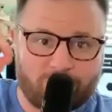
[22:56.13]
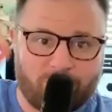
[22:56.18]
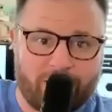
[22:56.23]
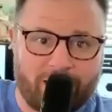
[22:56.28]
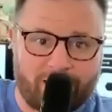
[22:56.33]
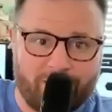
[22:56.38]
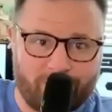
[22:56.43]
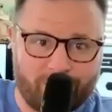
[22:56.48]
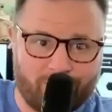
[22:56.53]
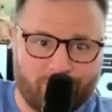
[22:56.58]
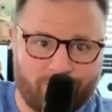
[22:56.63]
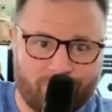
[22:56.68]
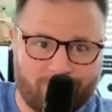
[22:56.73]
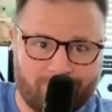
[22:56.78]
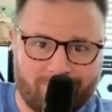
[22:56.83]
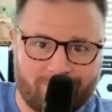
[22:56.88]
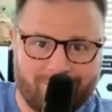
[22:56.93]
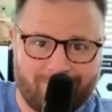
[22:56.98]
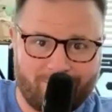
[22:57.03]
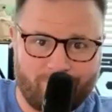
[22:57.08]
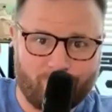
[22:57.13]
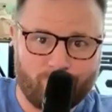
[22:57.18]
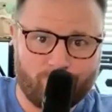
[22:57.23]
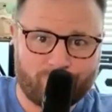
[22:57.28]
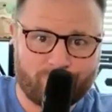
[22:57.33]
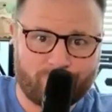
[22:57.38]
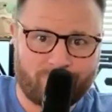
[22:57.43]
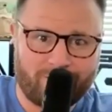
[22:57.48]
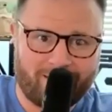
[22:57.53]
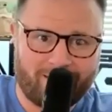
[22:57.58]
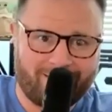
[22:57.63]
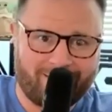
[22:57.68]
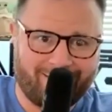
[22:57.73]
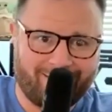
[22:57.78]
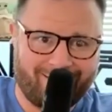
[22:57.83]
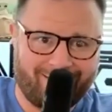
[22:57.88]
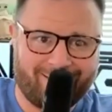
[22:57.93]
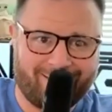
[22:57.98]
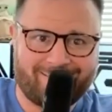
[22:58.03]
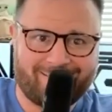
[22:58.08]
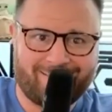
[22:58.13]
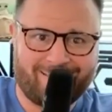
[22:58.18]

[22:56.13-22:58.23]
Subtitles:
by your user ID and saying